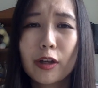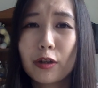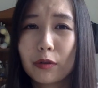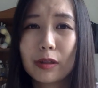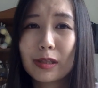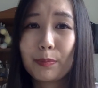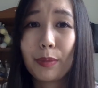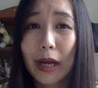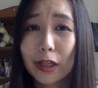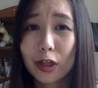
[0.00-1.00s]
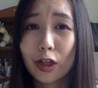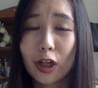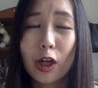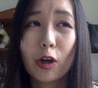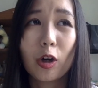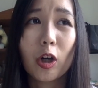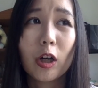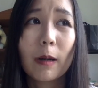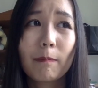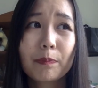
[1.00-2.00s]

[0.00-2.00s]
you know, this banker or